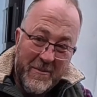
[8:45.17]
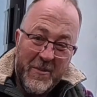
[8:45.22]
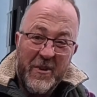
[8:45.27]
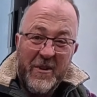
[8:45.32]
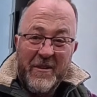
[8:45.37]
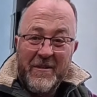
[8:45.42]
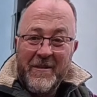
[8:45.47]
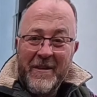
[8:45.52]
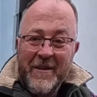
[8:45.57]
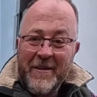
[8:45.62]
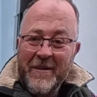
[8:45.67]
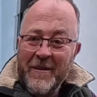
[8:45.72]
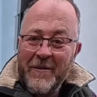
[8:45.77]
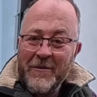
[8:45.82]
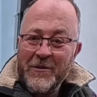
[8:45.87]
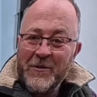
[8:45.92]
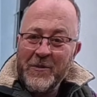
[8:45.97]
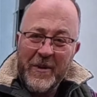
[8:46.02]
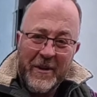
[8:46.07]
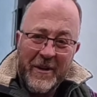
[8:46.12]
but
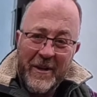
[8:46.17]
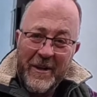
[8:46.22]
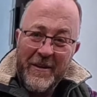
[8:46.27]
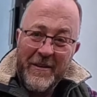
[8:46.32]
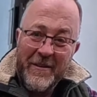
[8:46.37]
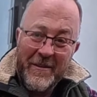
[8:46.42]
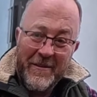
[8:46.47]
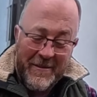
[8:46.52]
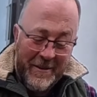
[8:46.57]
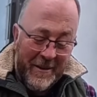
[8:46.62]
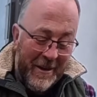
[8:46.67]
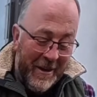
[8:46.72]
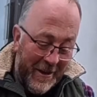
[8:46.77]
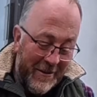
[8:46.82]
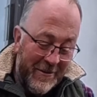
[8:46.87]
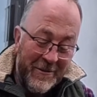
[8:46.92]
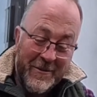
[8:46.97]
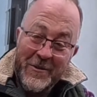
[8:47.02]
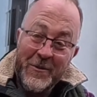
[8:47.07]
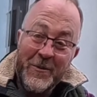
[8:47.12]
ultimately,
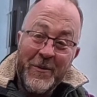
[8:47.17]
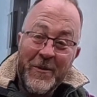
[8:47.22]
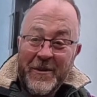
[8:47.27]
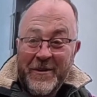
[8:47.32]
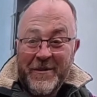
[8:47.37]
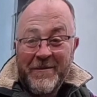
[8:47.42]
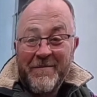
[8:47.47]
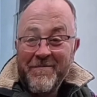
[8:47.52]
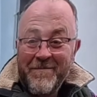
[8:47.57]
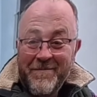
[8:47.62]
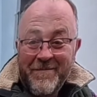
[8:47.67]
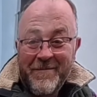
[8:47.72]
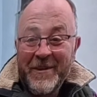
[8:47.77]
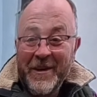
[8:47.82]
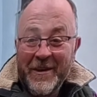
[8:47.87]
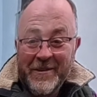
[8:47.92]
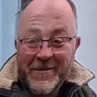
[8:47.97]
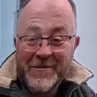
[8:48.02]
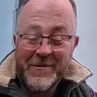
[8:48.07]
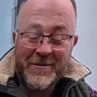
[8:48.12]
yes. Does it work?
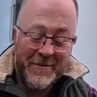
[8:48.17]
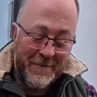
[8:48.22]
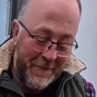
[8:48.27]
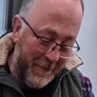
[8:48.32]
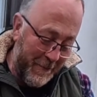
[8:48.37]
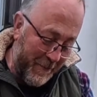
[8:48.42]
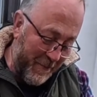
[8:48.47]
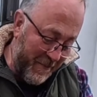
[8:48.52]
Yes.